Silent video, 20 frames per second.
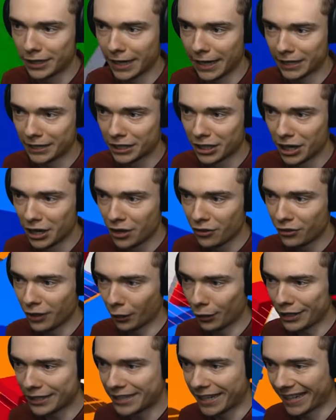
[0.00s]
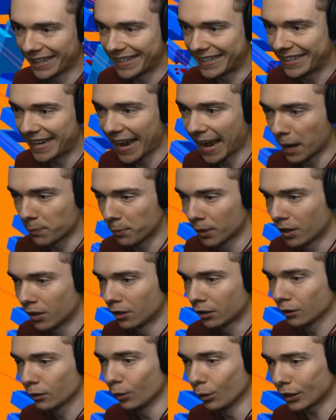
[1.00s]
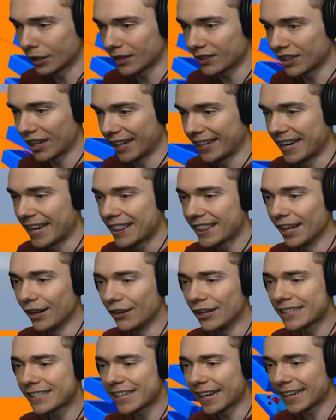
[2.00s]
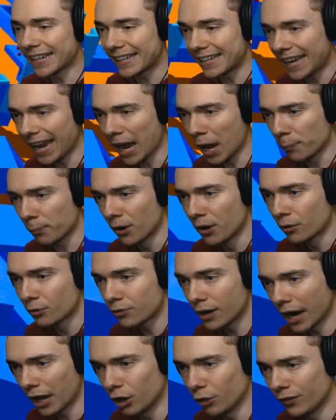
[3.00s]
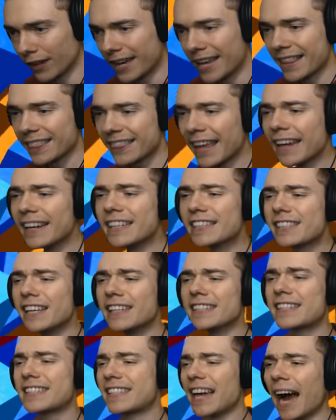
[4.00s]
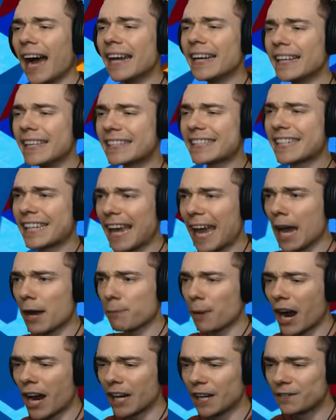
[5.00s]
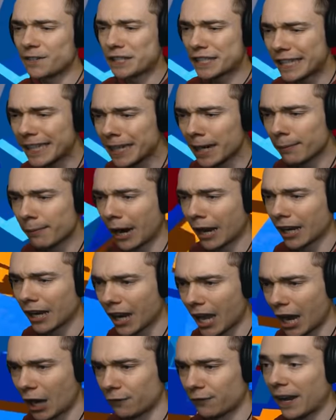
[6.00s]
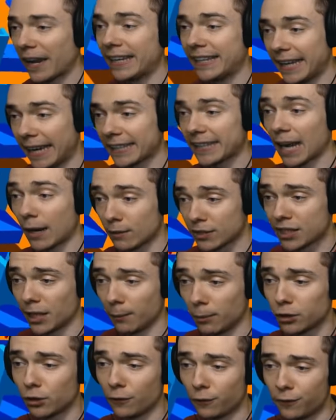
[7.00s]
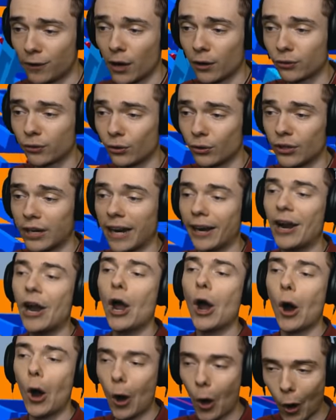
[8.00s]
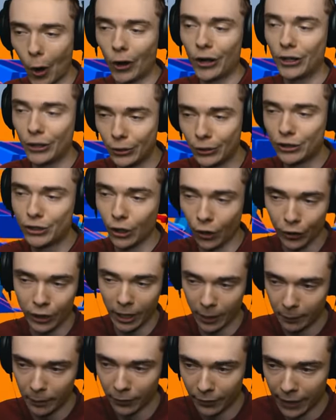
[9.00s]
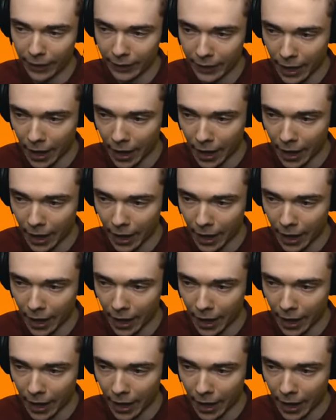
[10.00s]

guys. There is a gap. Look at that. There is a gap right over here. That is the tiniest gap I have seen in my life, and yet I was able to fall through there. Are you joking me right